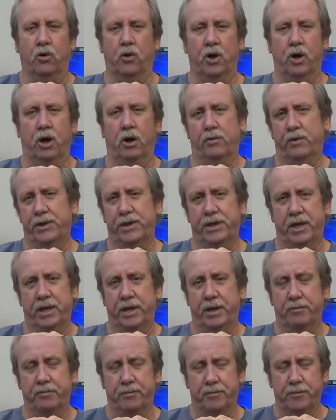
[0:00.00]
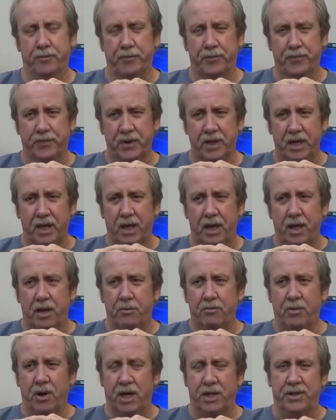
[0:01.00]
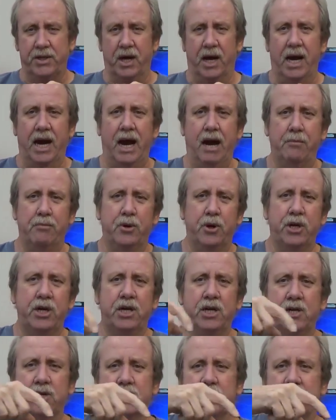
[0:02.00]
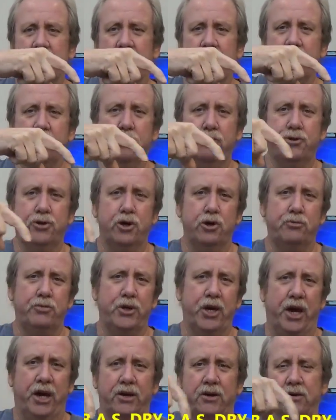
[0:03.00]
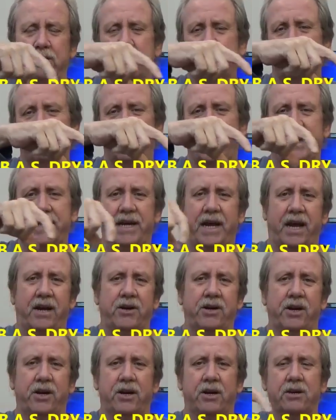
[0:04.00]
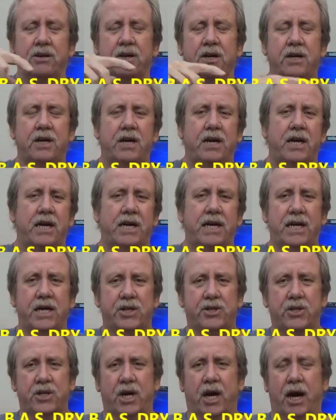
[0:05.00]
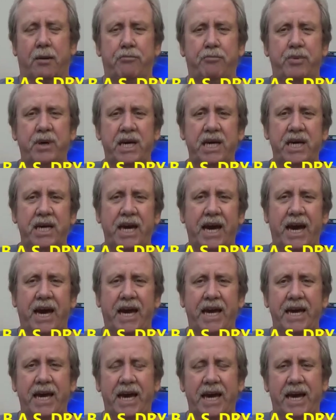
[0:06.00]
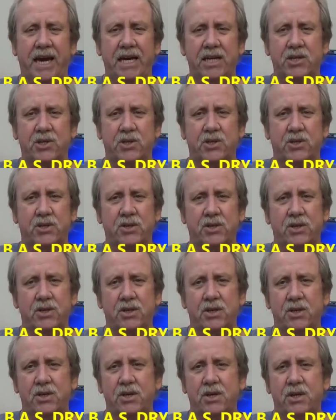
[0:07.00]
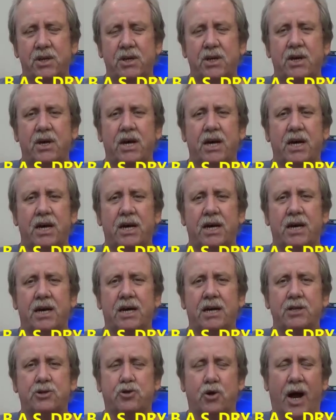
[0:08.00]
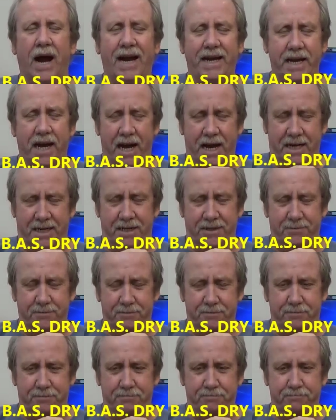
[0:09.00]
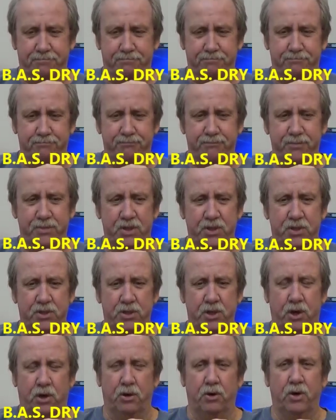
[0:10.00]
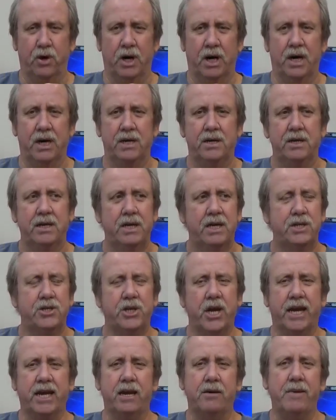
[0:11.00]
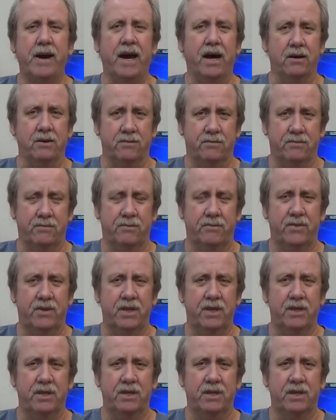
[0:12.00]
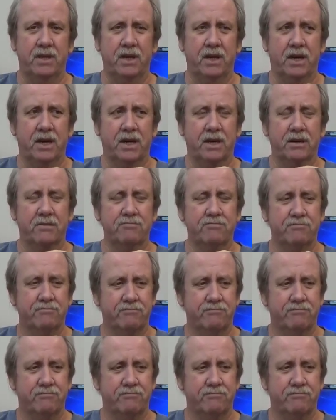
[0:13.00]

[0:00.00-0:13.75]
going on with them. But uh, I'll put his uh, YouTube channel right down here. It's uh, BAS uh, Dry Dock. So uh, check him out. Uh,